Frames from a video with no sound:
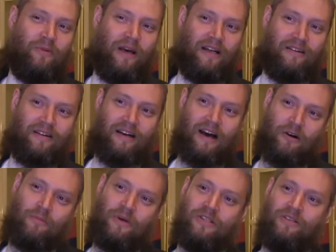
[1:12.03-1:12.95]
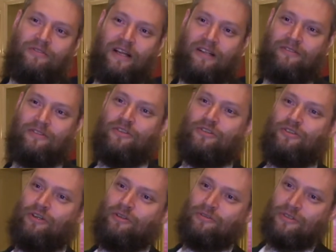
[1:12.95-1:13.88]
weather and how much of that was
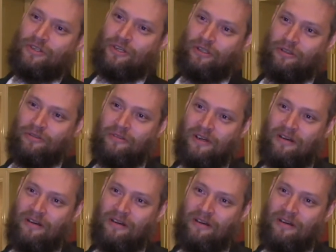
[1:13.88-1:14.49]
due to